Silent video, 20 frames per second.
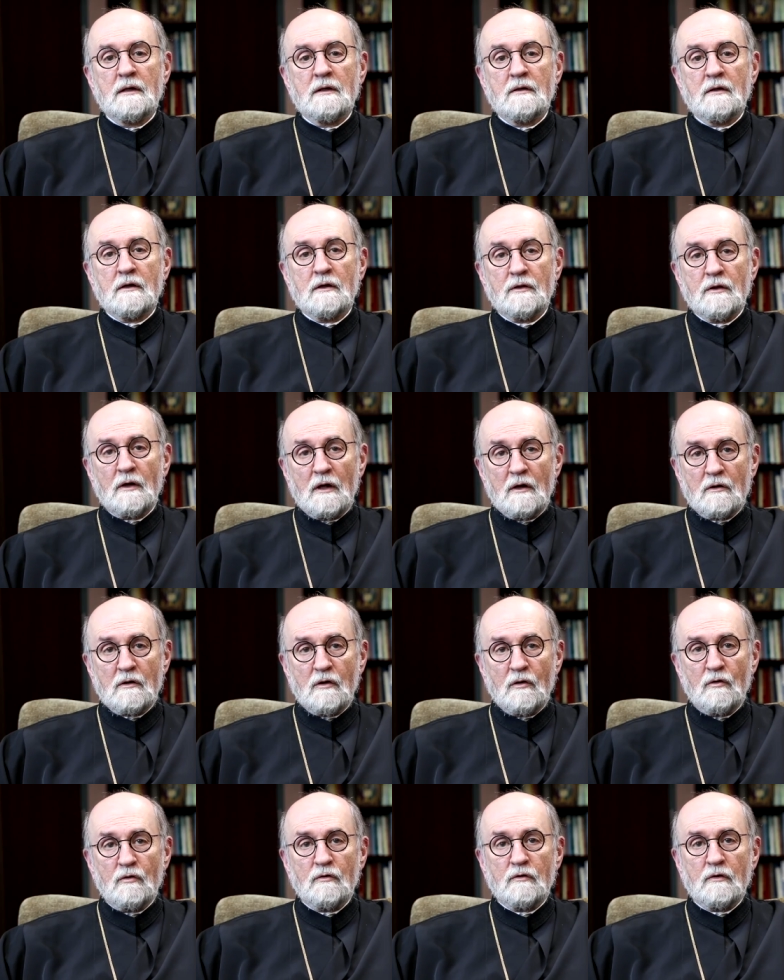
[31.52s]
the
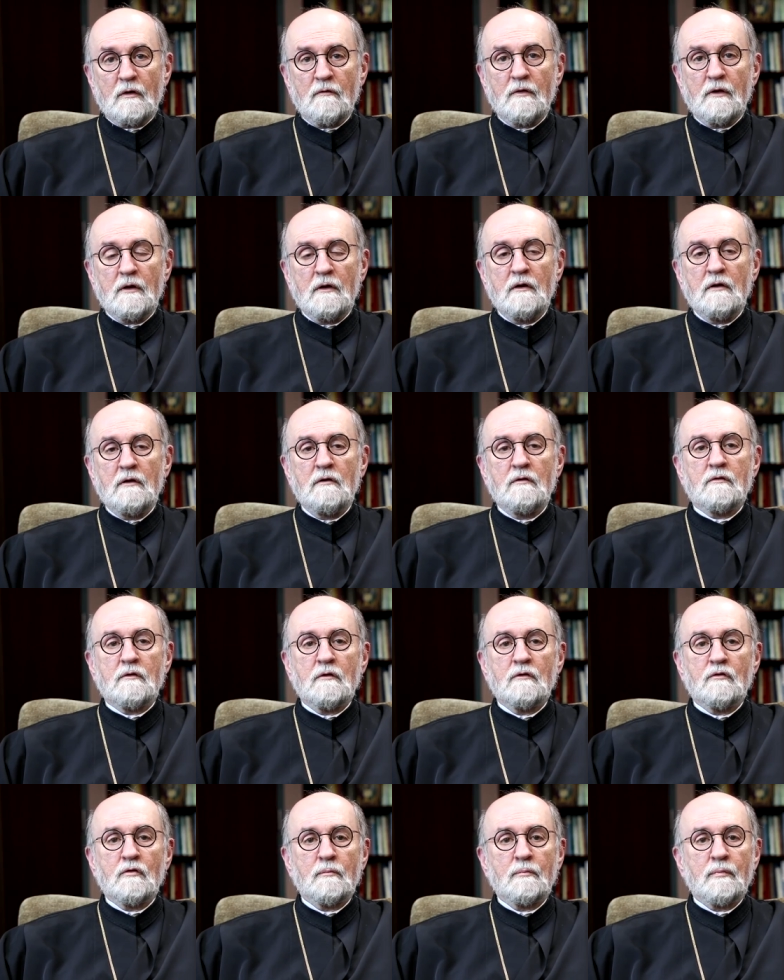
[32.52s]
Catholicos of the East
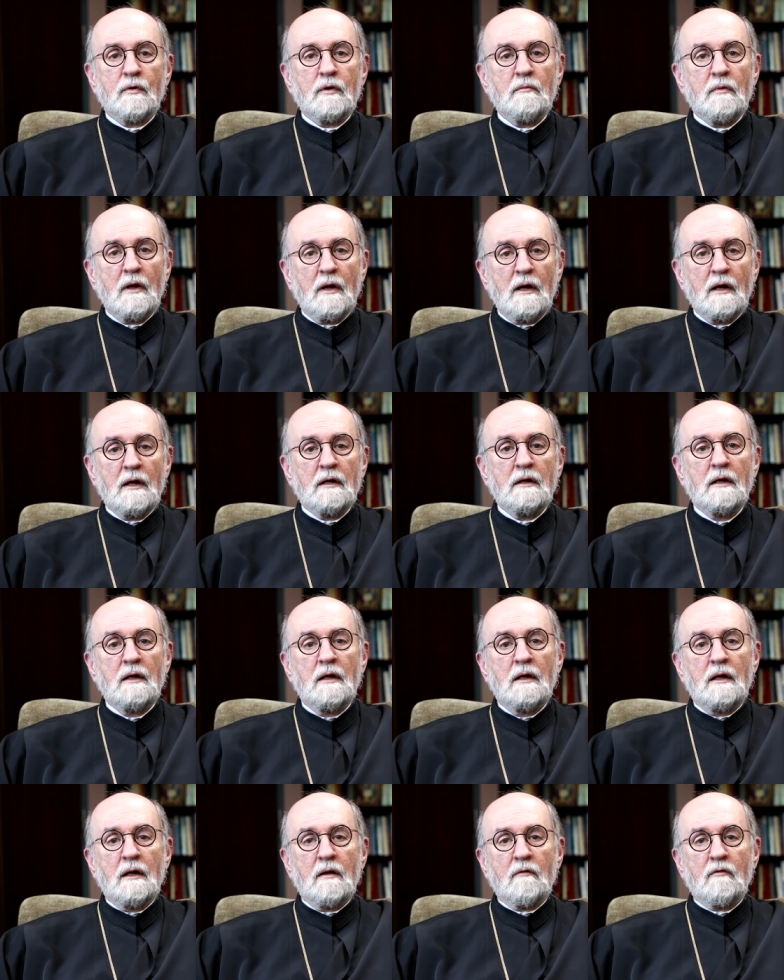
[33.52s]
and Supreme Head
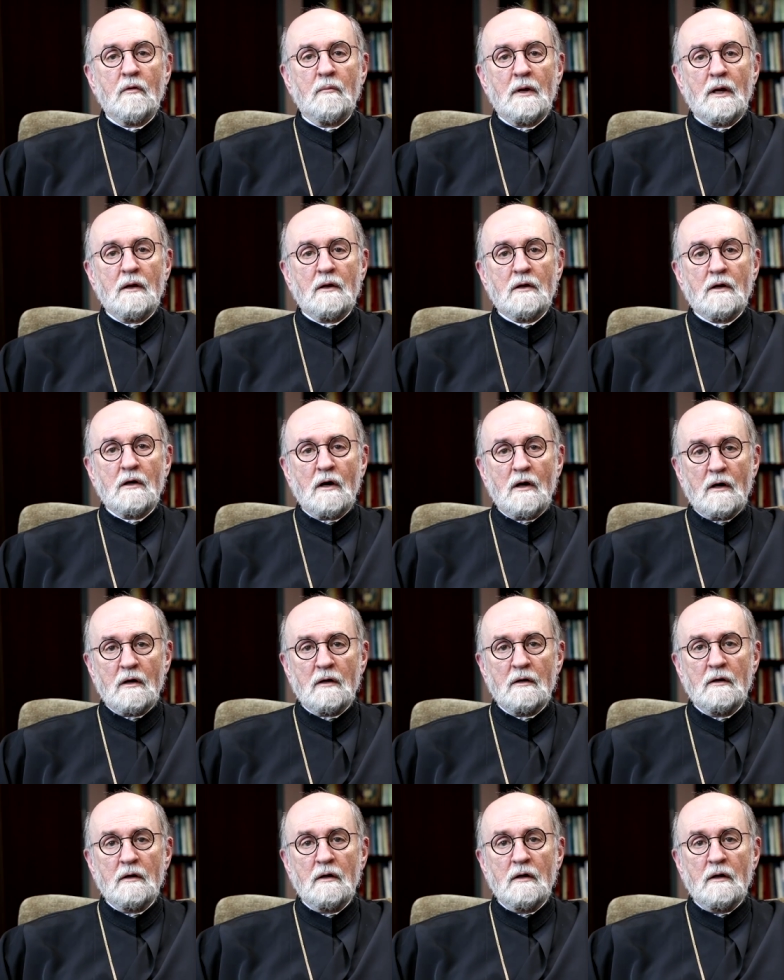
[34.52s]
of the
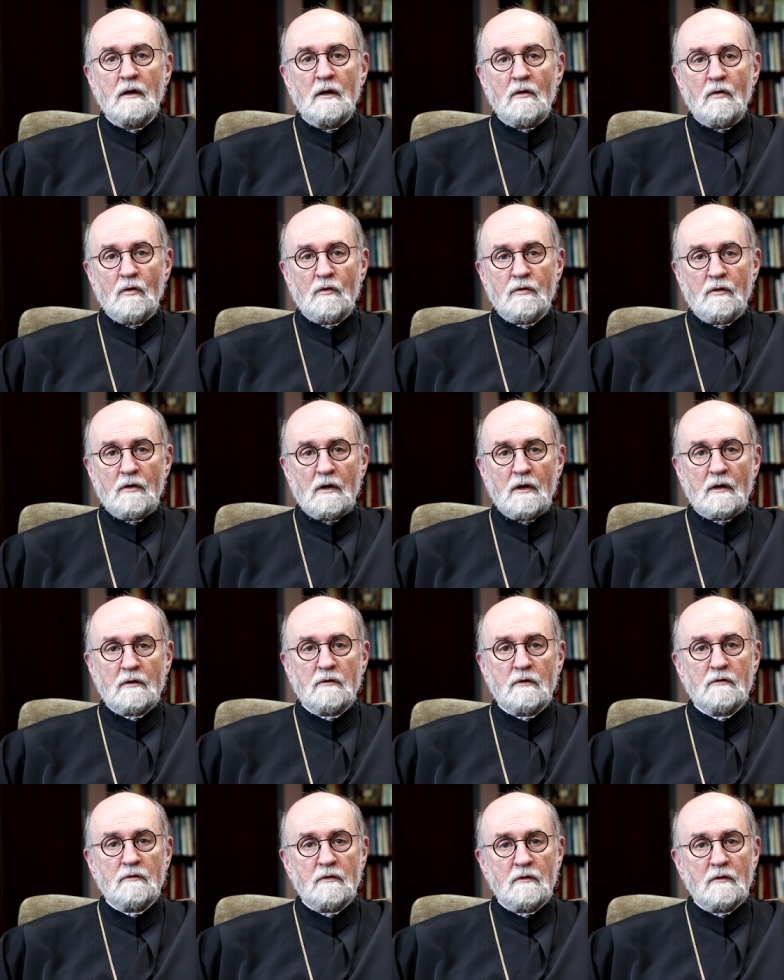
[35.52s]
Malankara Orthodox
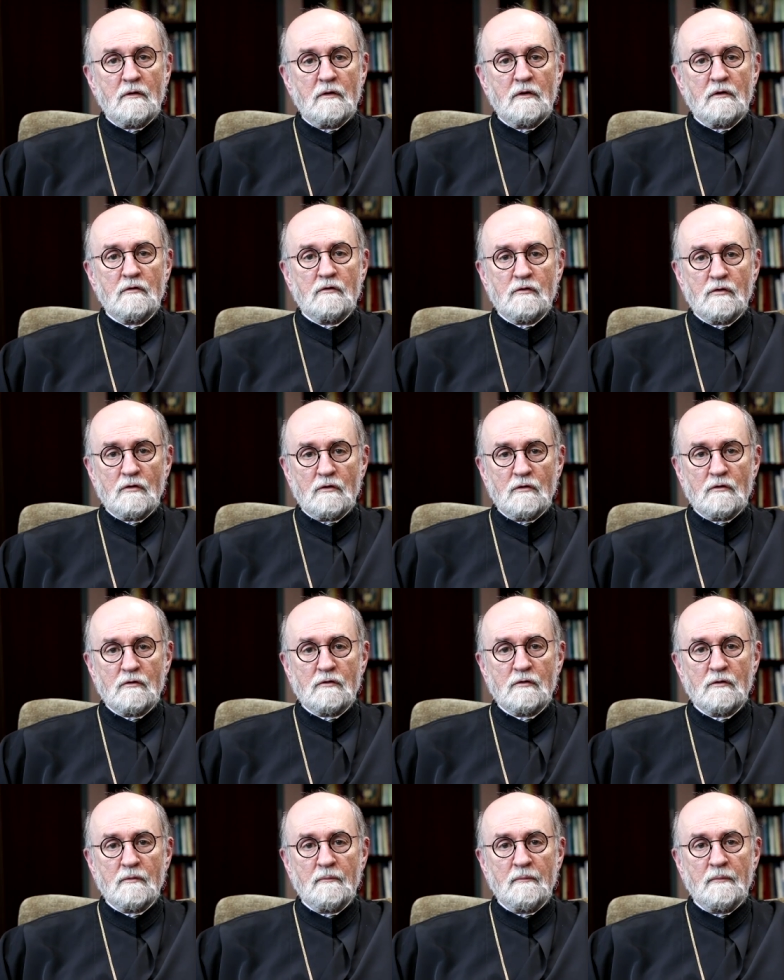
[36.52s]
Syrian
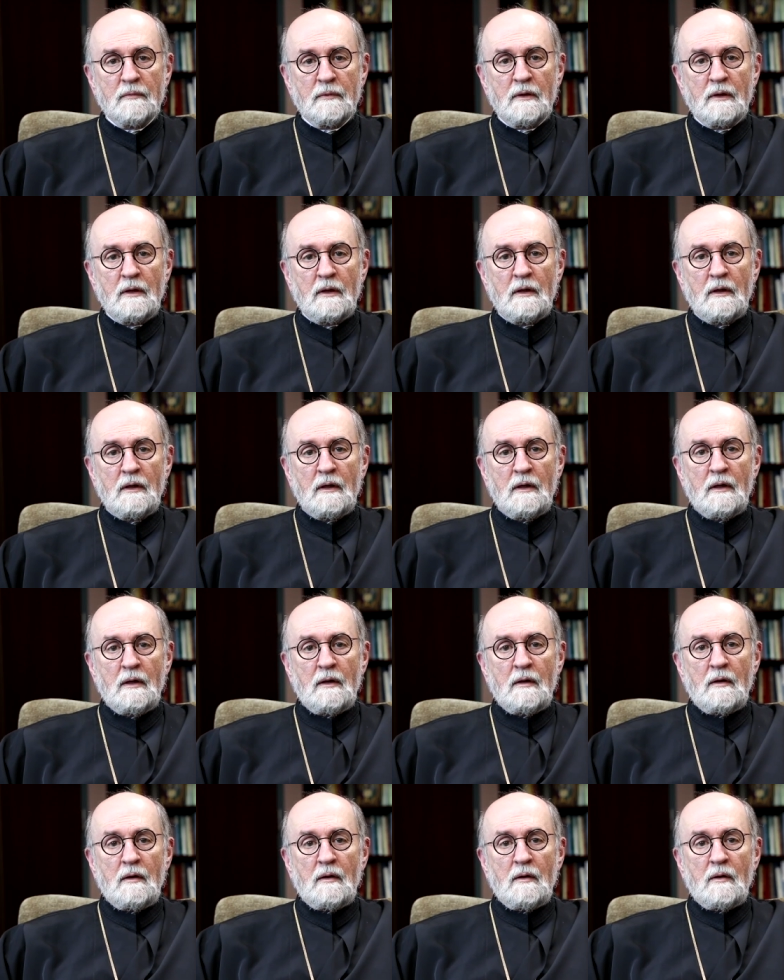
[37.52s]
Church.
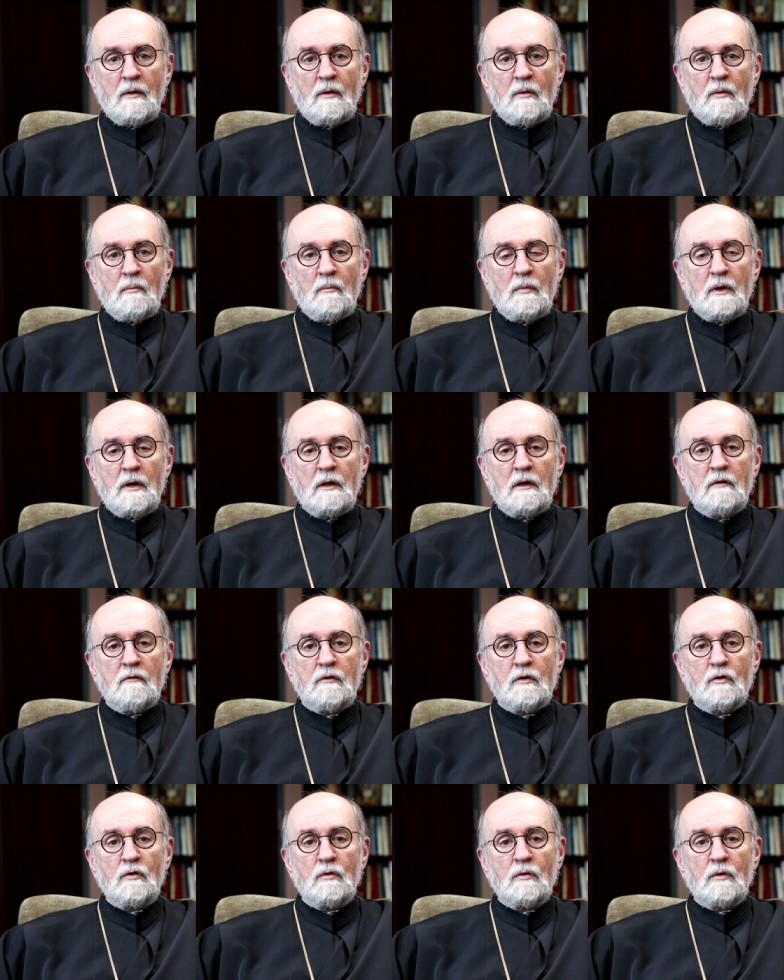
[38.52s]
Many of
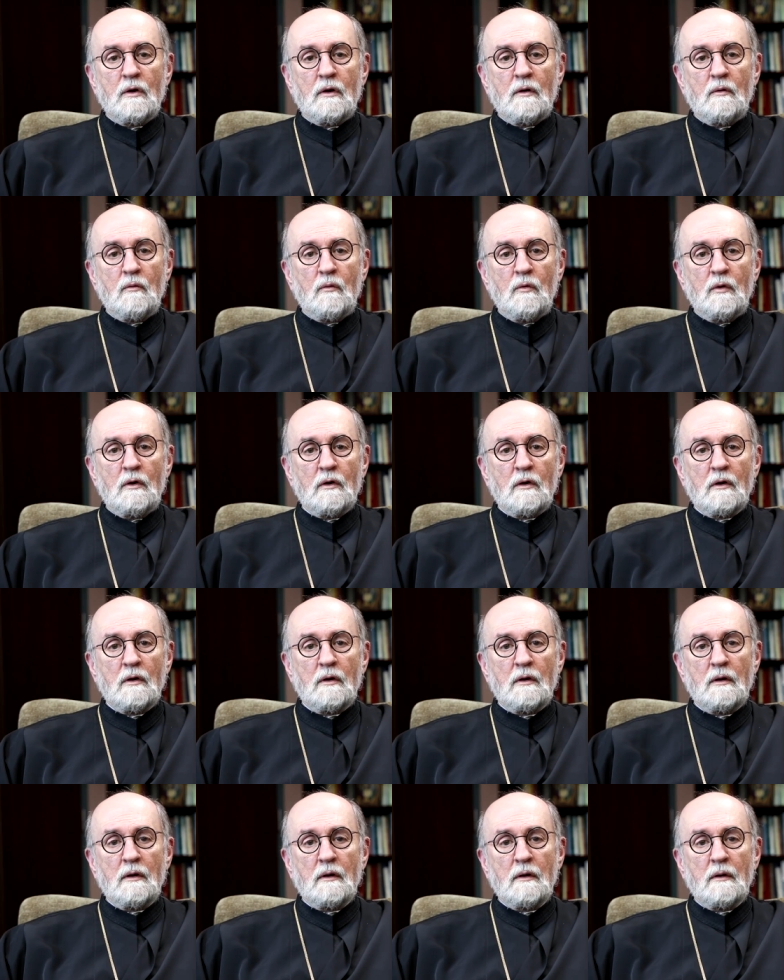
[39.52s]
you will
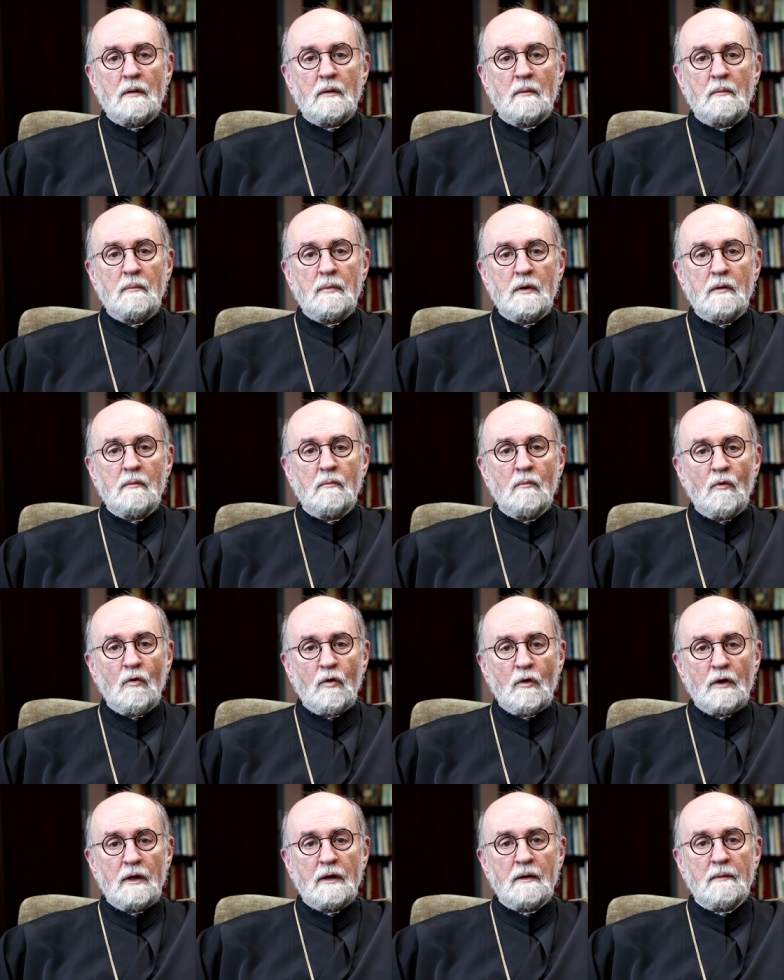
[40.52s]
be
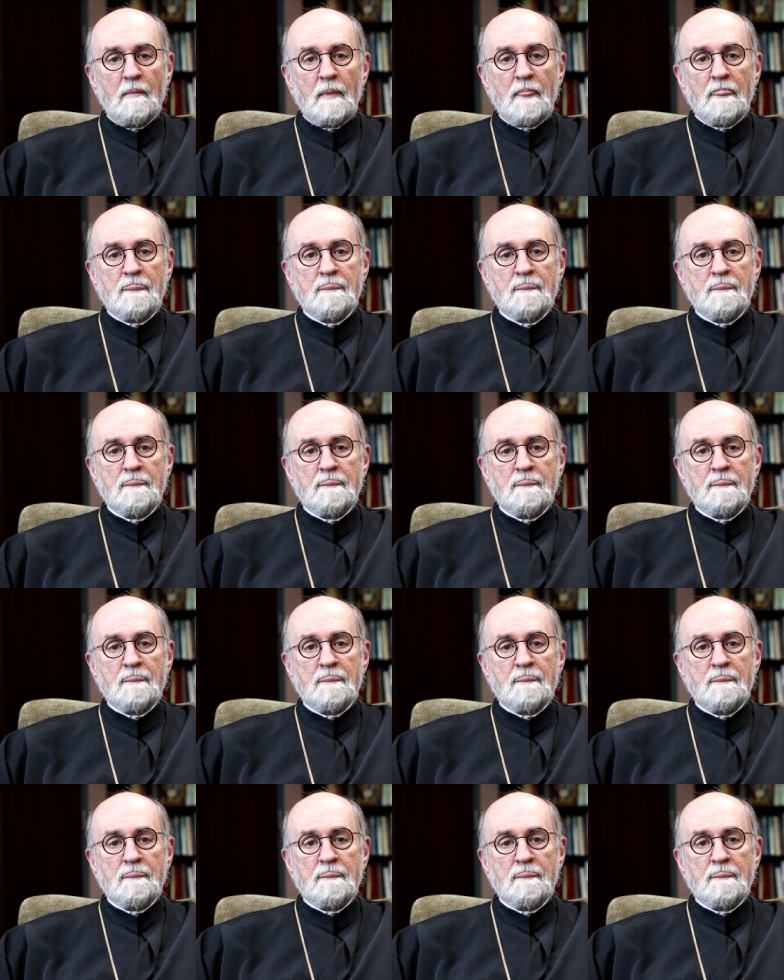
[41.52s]
mourning